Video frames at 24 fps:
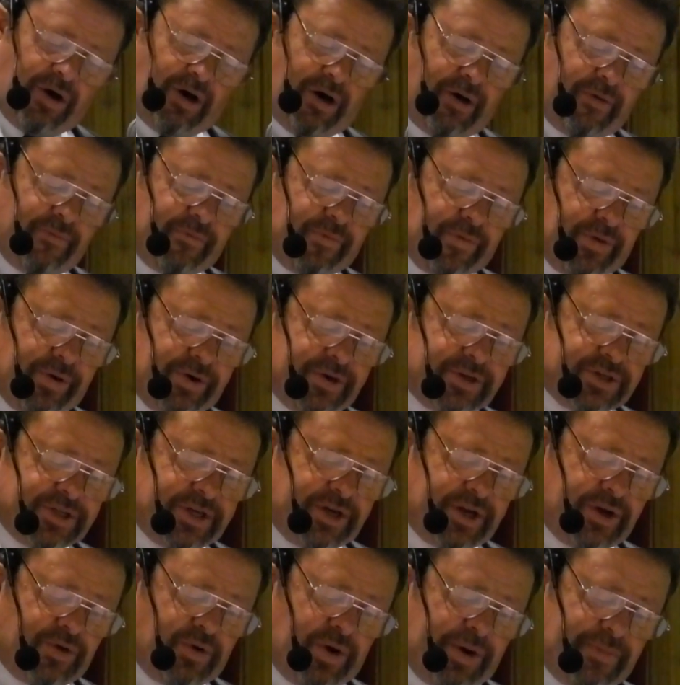all furnished
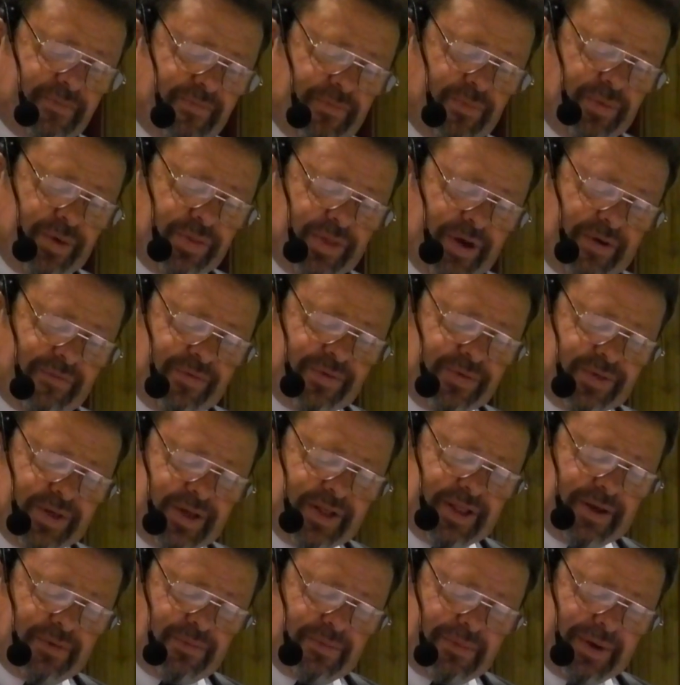and equipped with
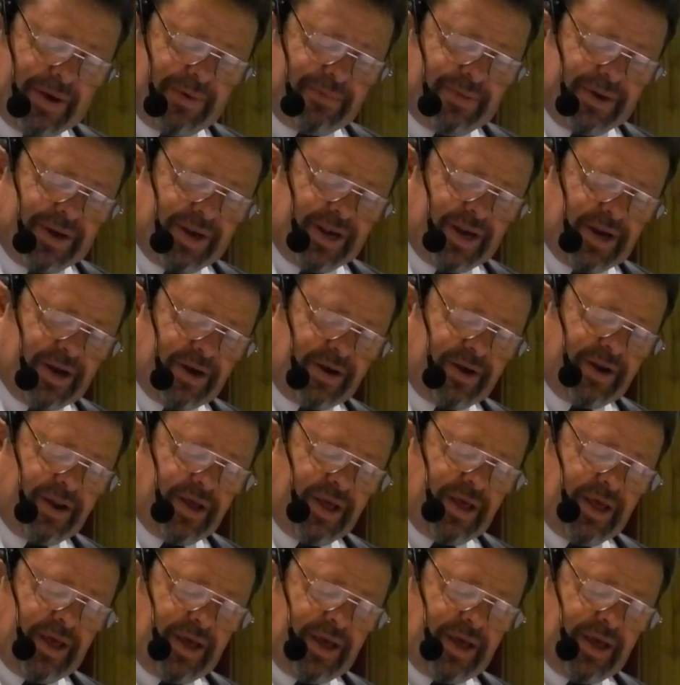everything that may be needed.